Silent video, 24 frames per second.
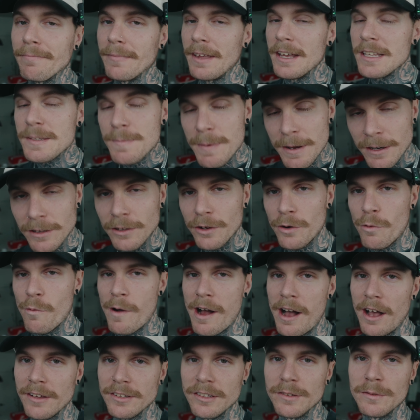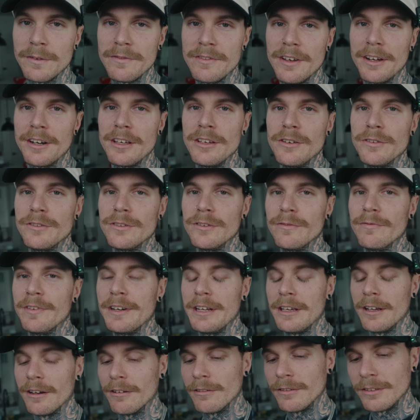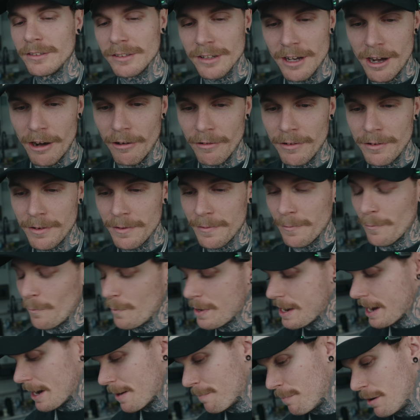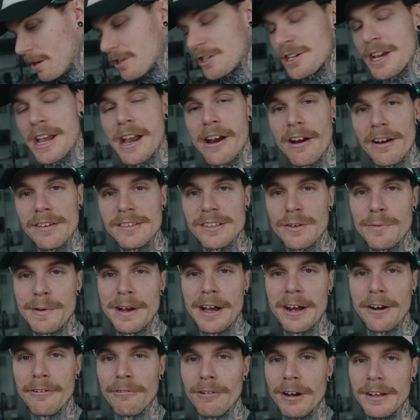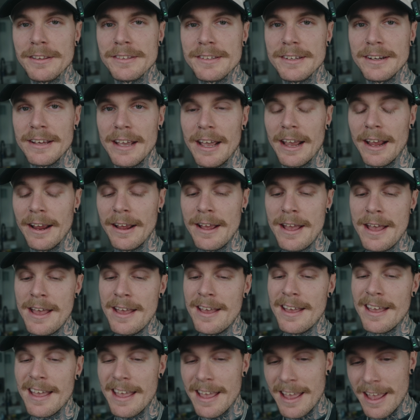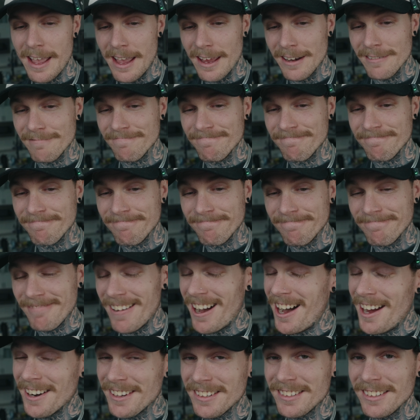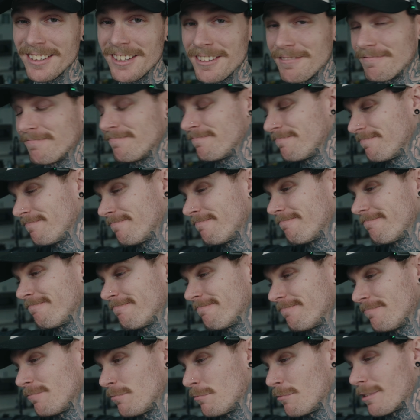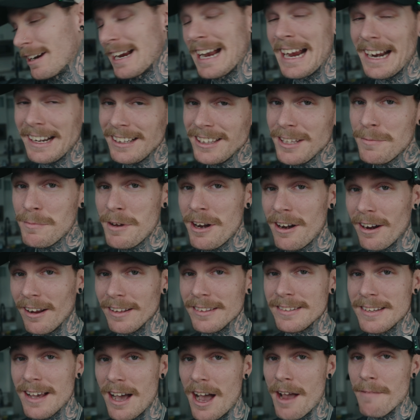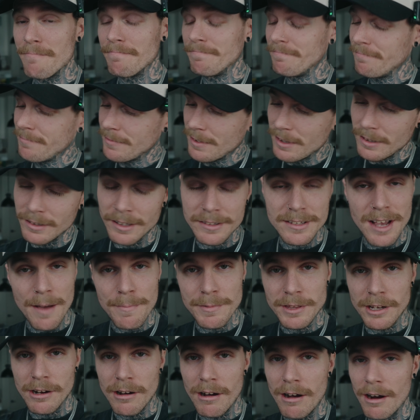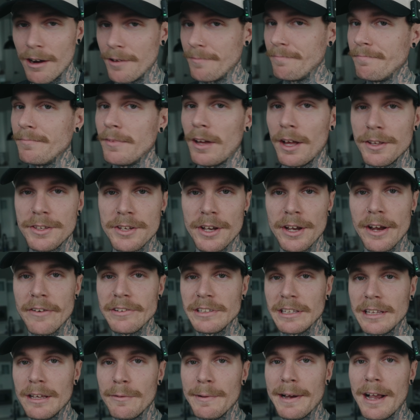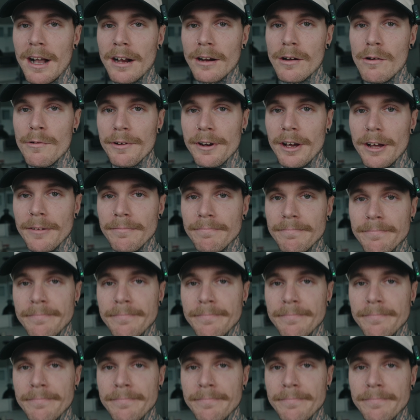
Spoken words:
it's been a little while since we've done a YouTube video, so we got a bunch of errands that we gotta run today, and honestly, kind of limited on time. Let's hop in the car, I'll tell you everything that we got going on.